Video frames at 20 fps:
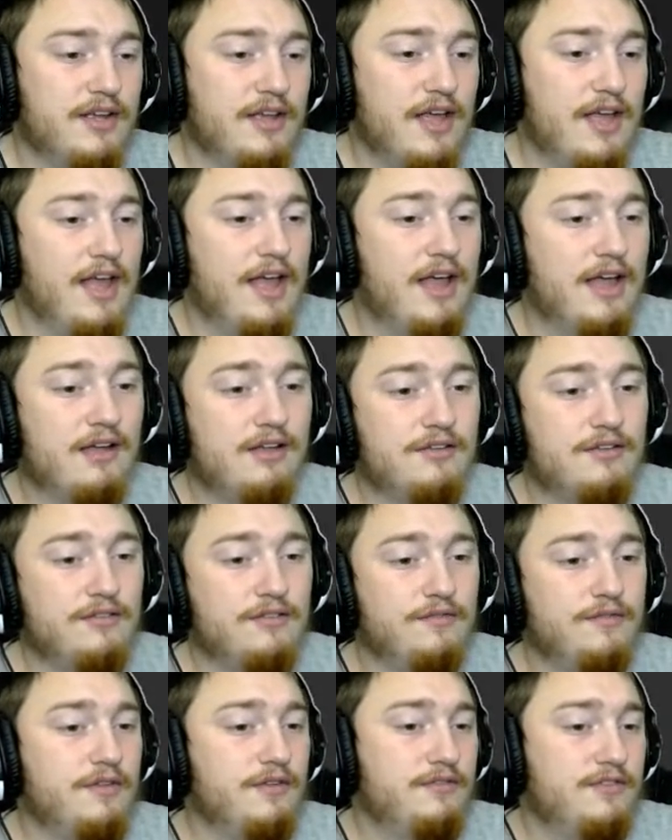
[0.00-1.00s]
And
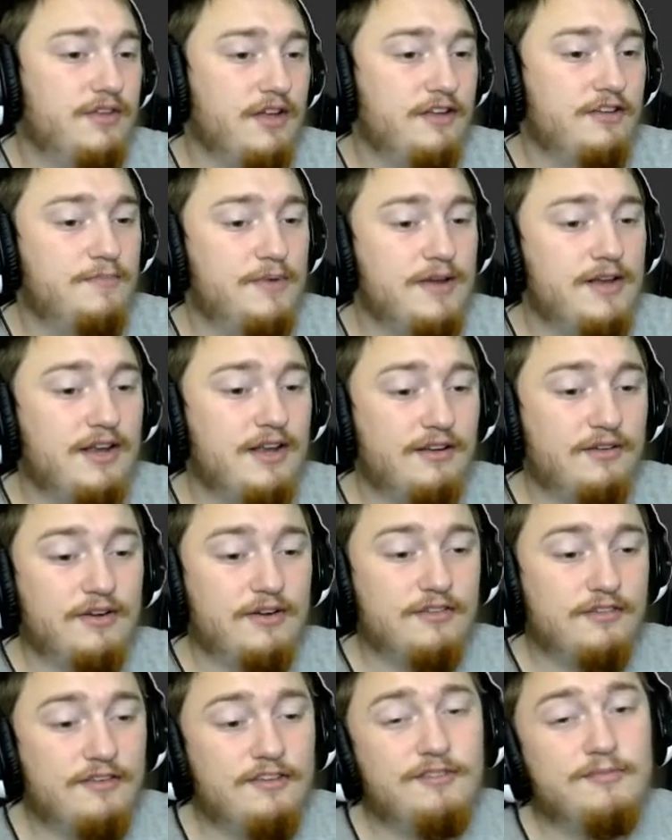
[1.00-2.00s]
the tick speed
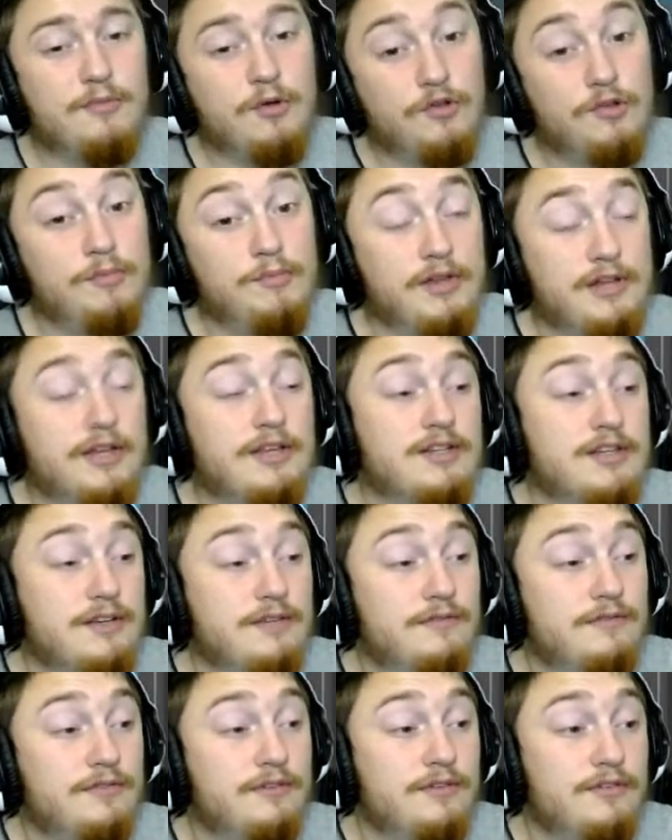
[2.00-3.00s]
increase is
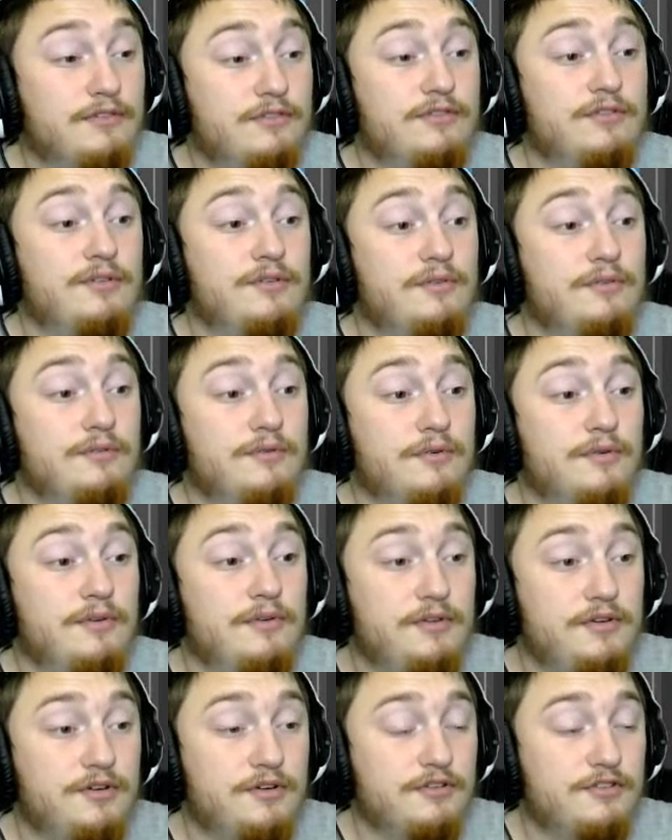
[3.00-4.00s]
multiplicative, so
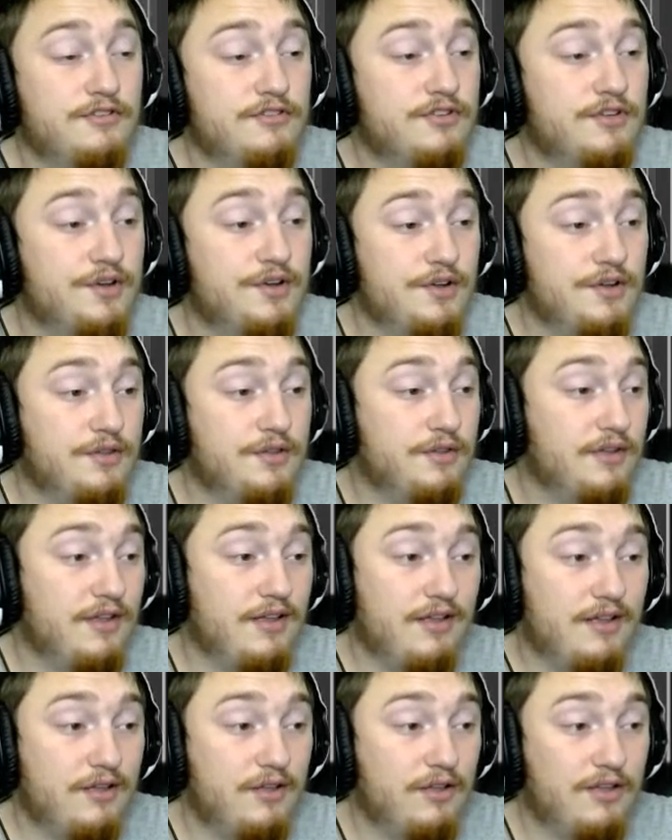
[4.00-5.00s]
you're just going to
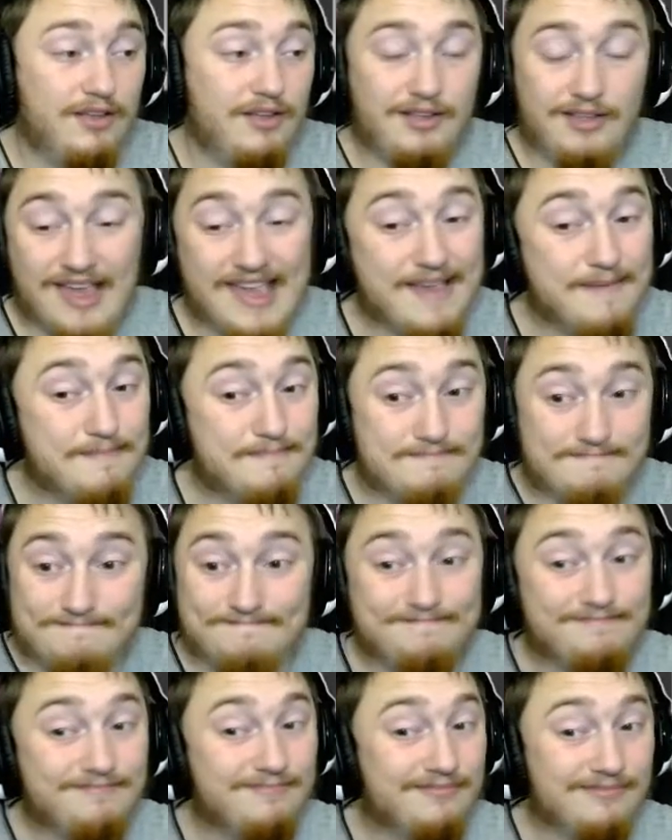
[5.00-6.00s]
keep
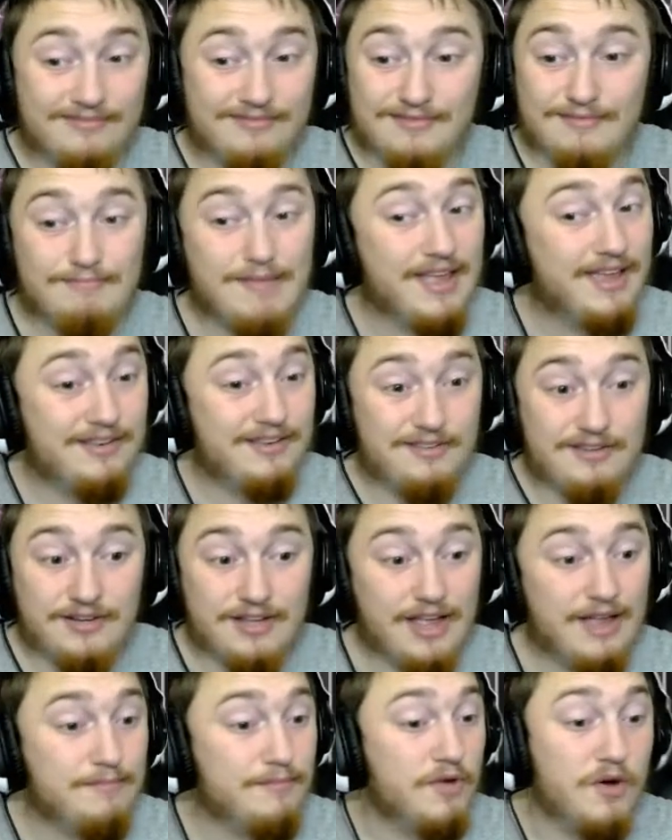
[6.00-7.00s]
making your
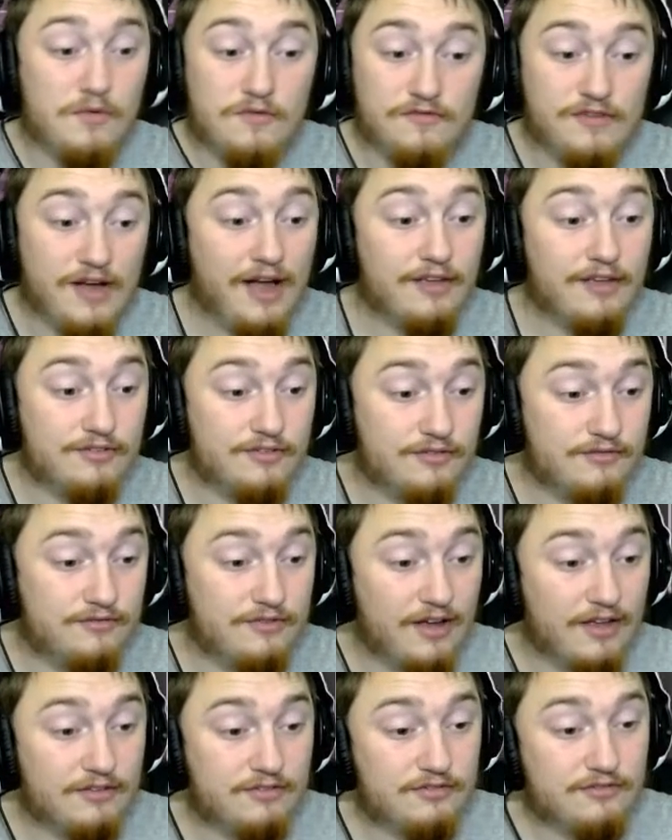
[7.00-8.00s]
game go faster and
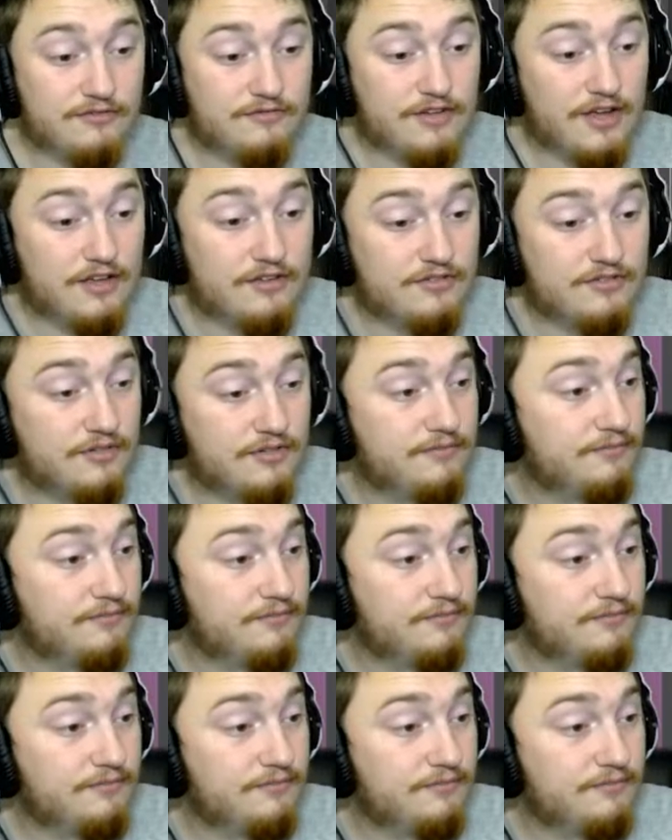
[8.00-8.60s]
faster and faster.